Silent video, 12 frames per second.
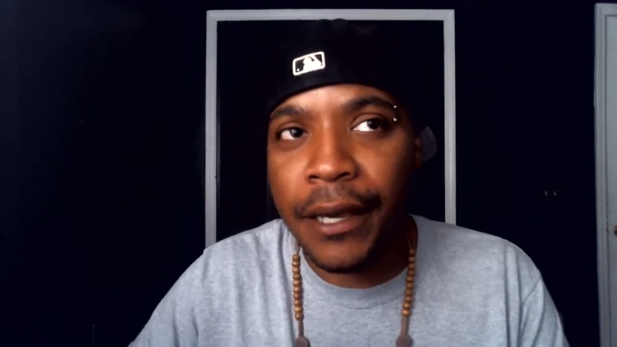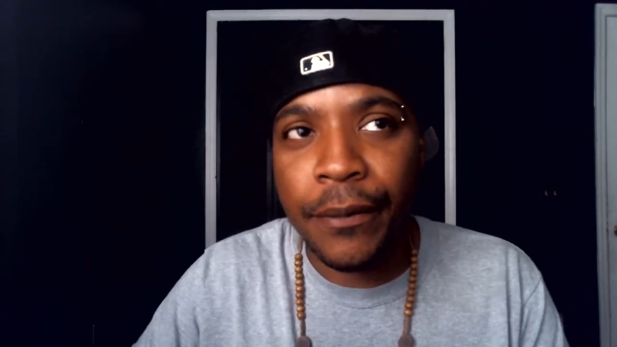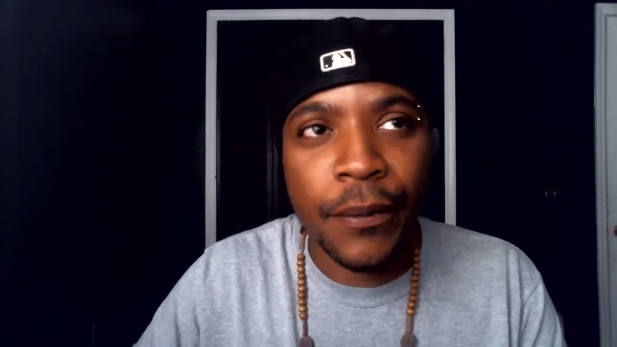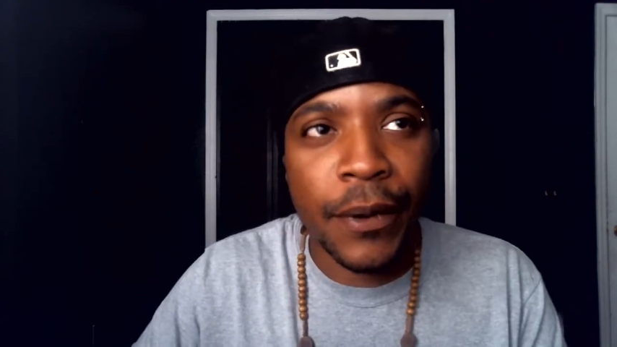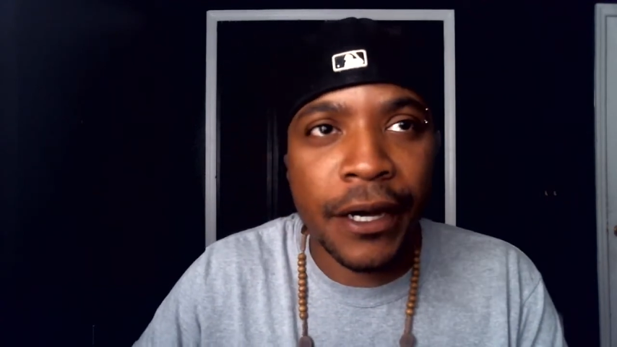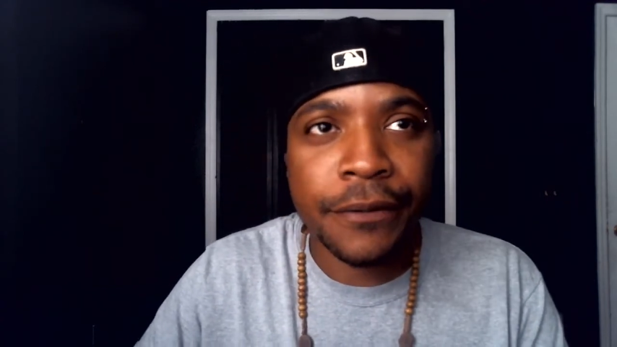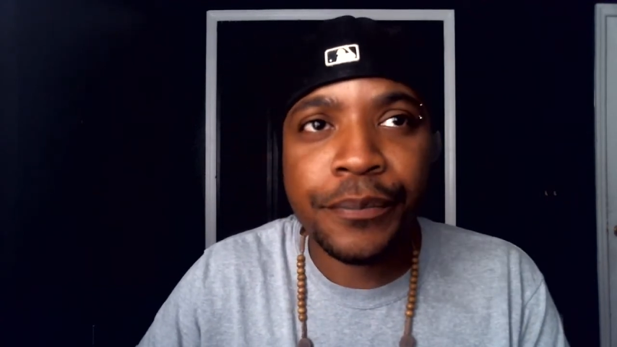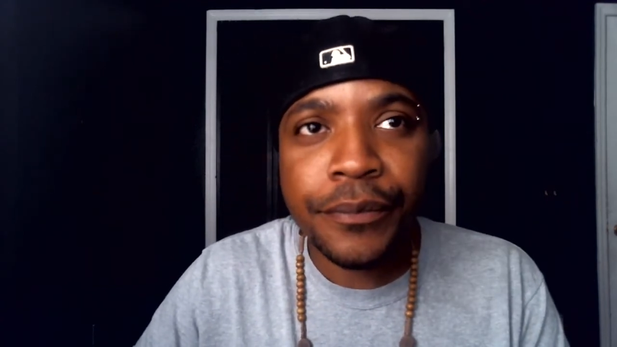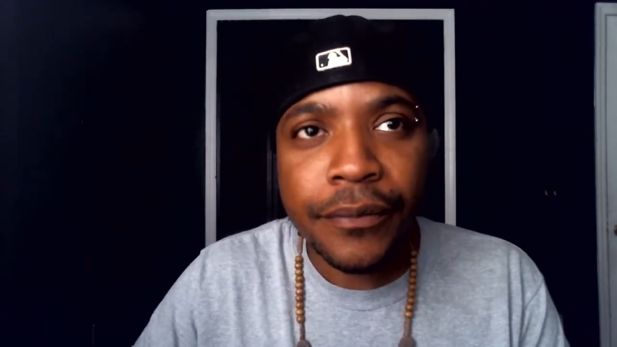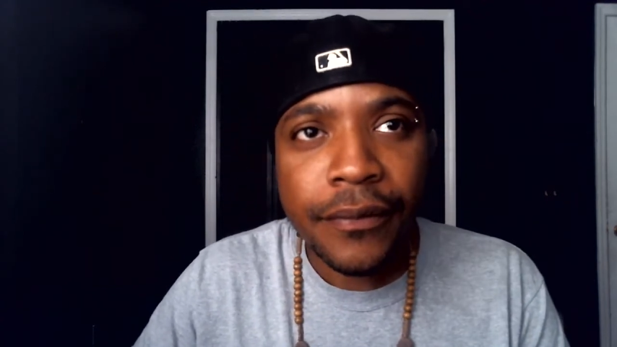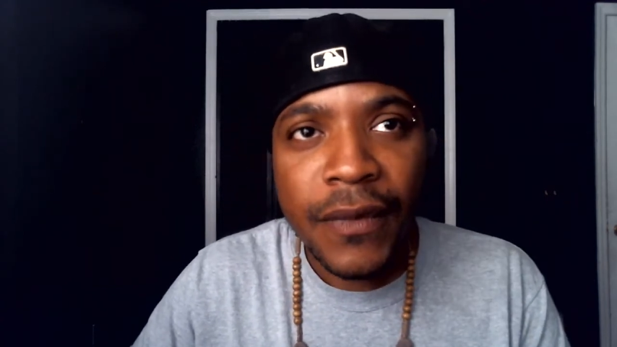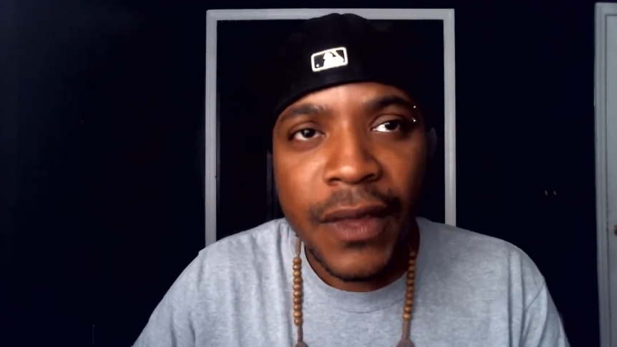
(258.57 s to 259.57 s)

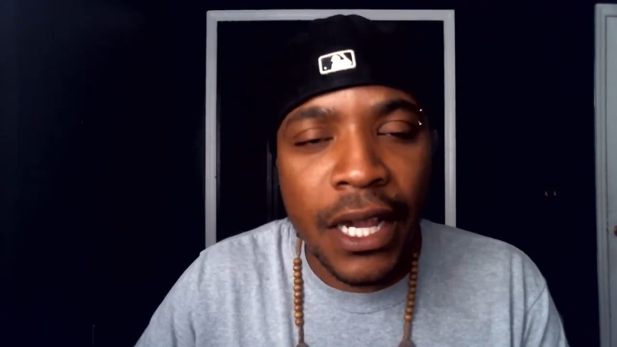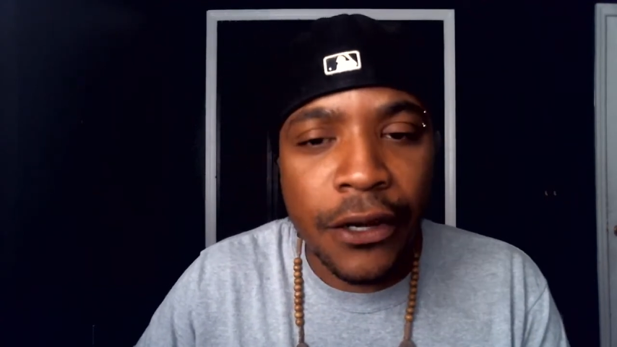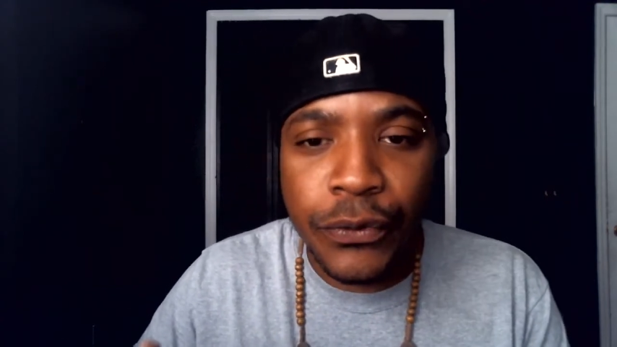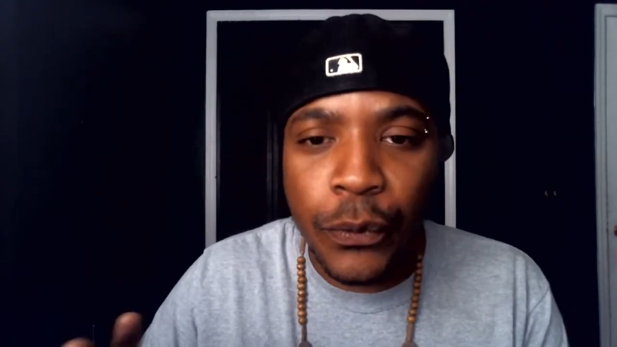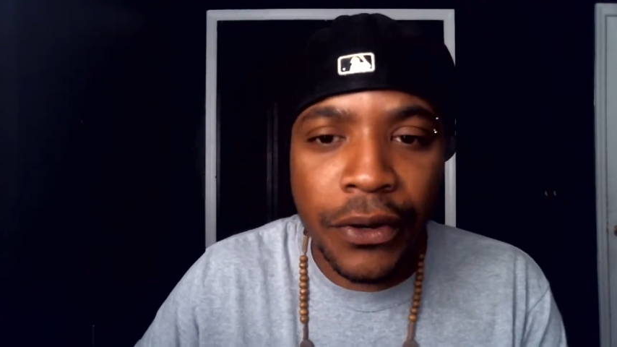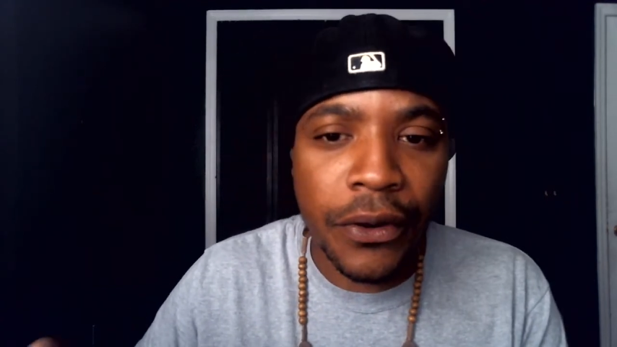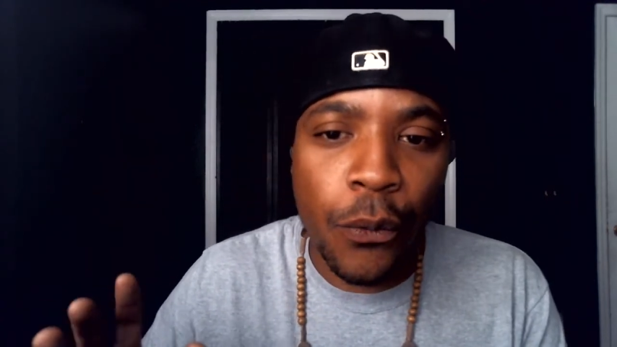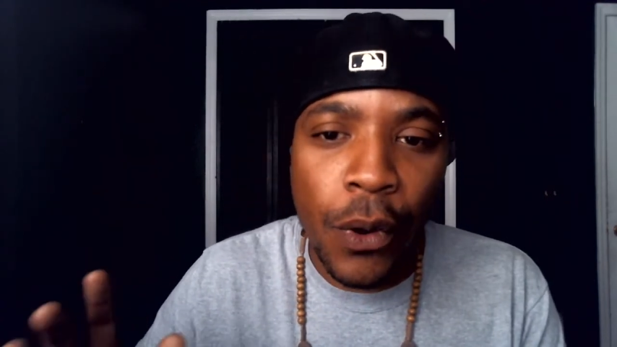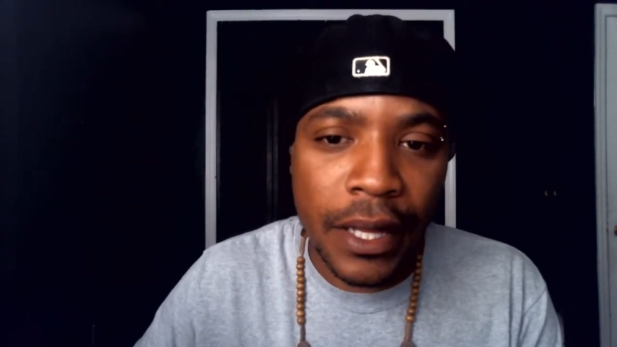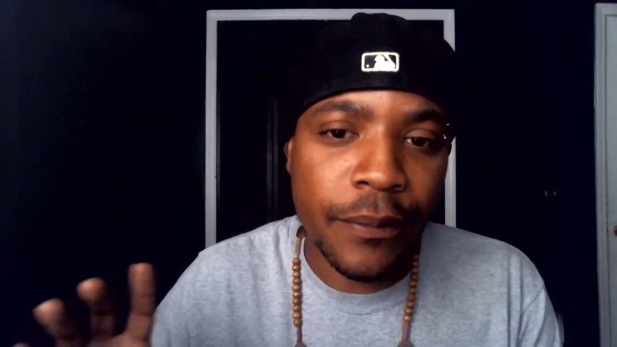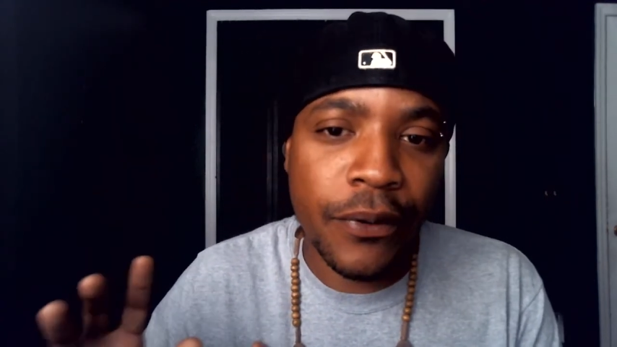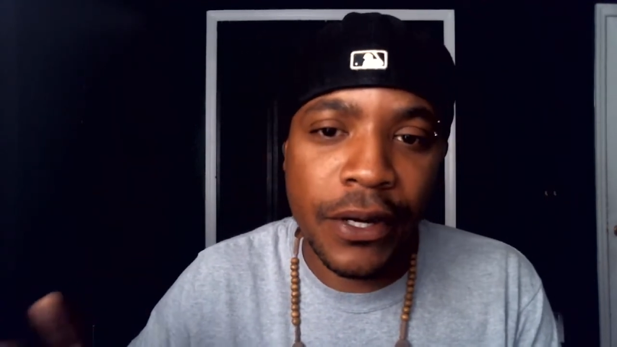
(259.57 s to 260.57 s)
I was wondering
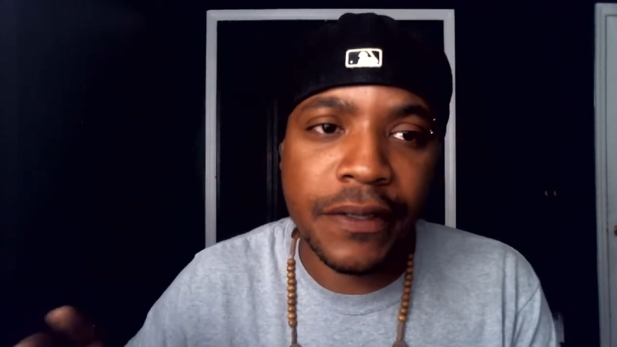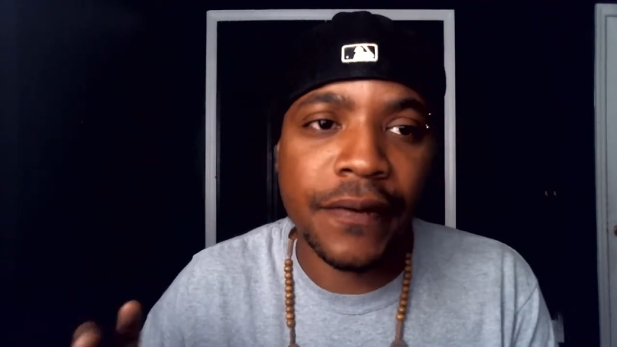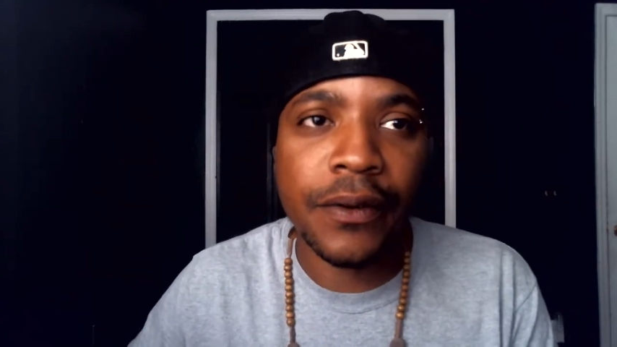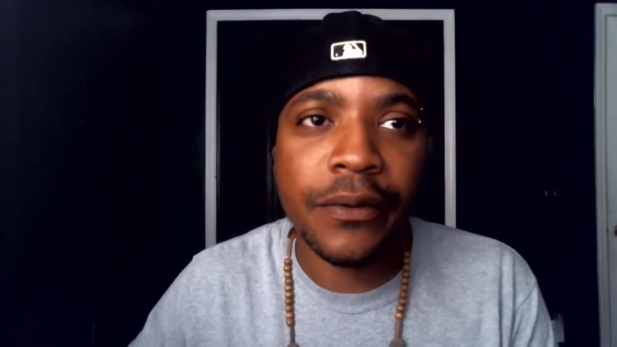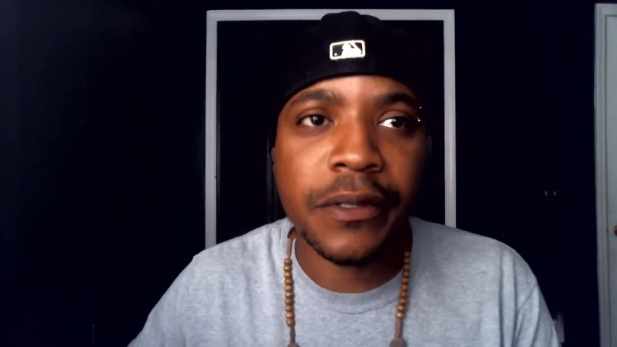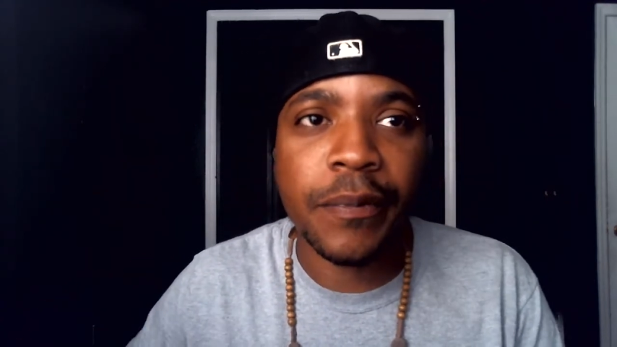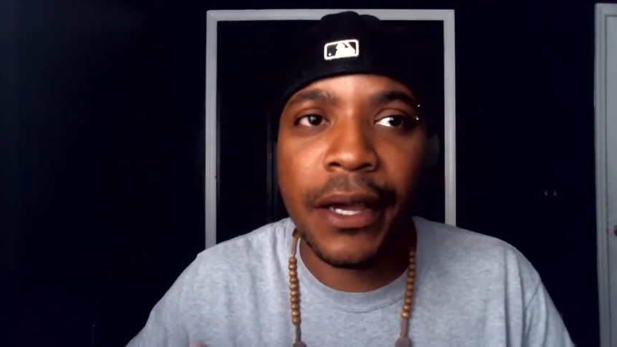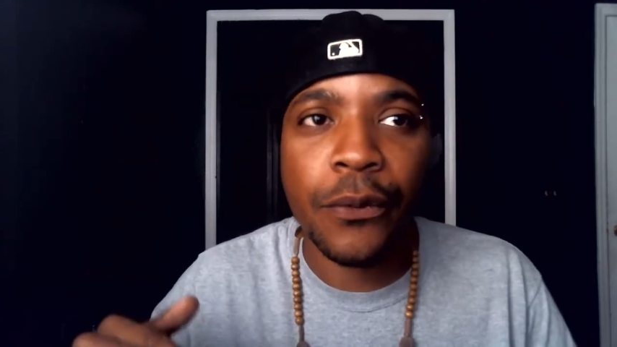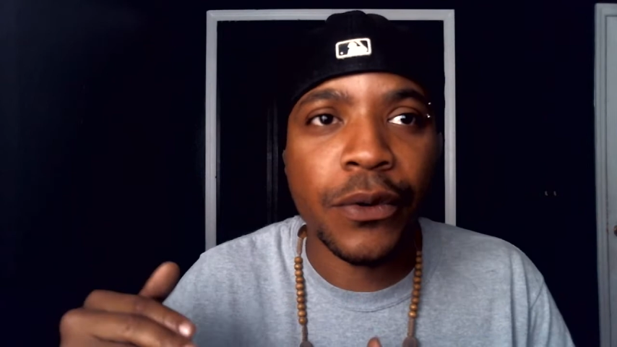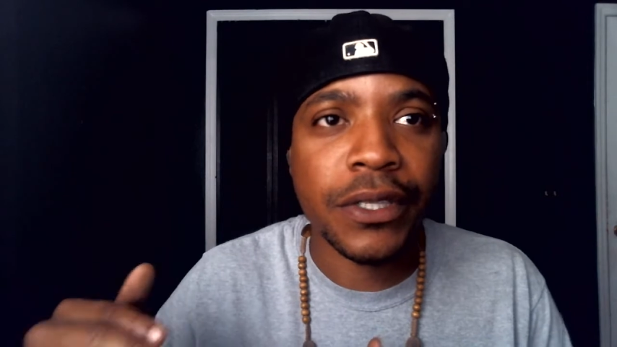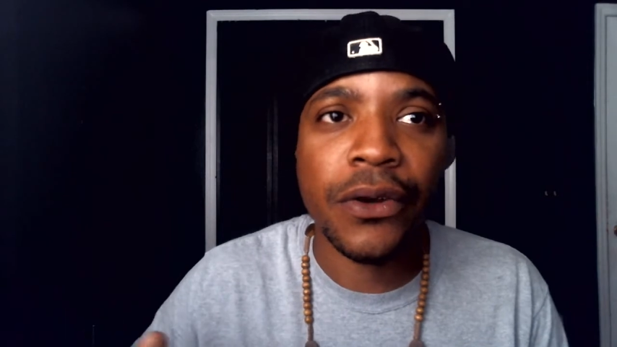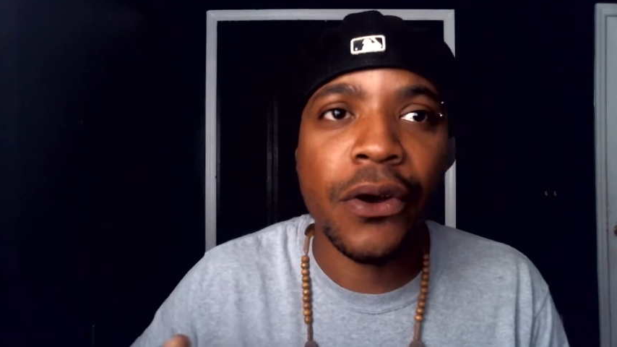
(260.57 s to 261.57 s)
why the price of EOS Black
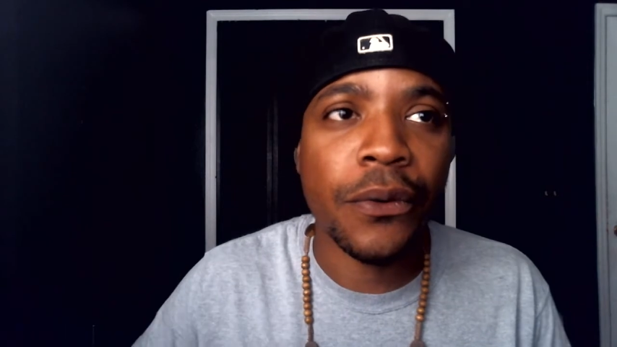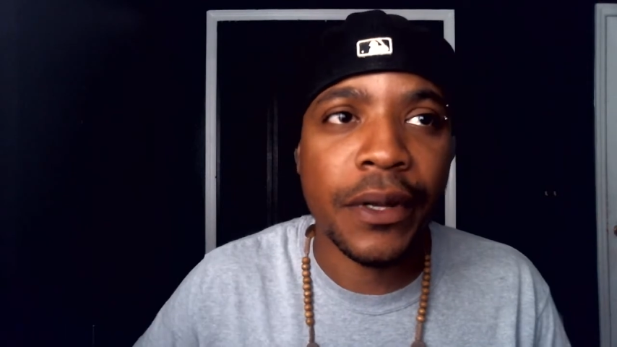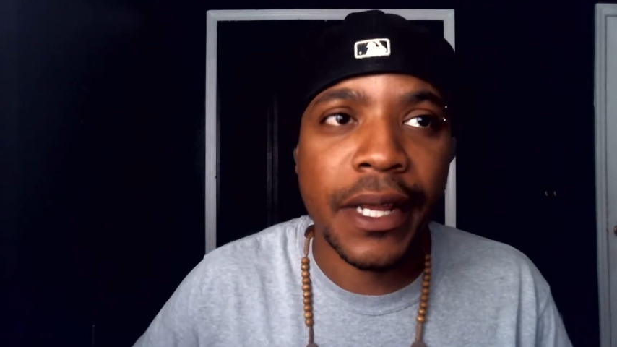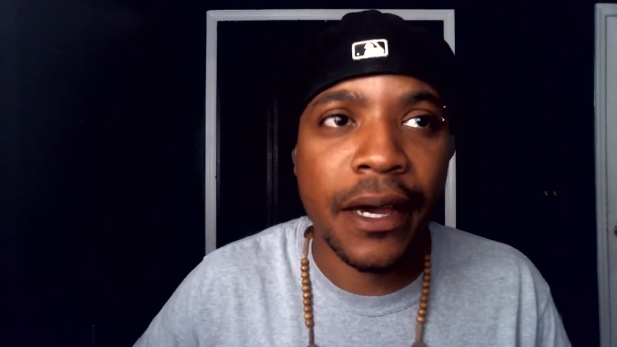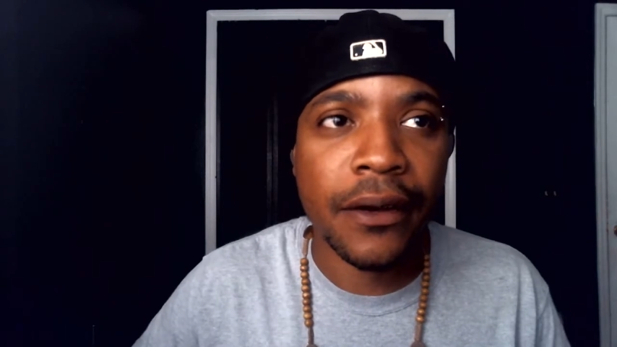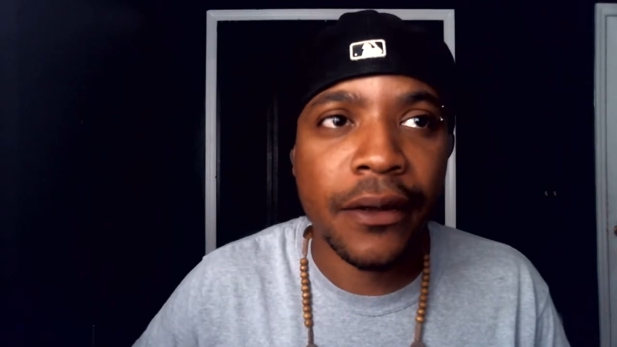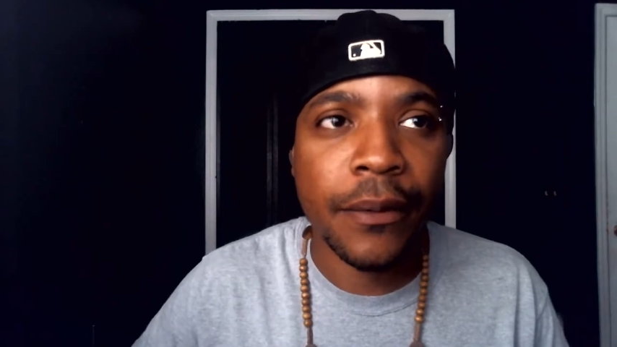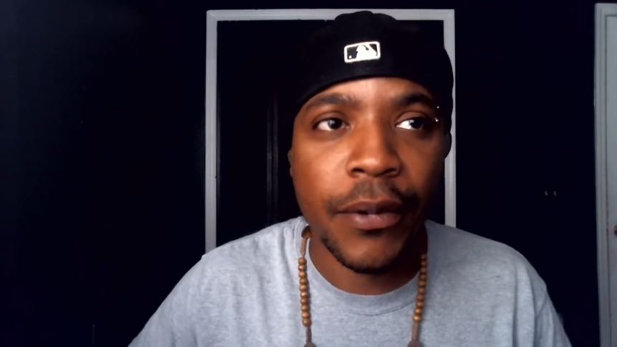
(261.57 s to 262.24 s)
wasn't going down,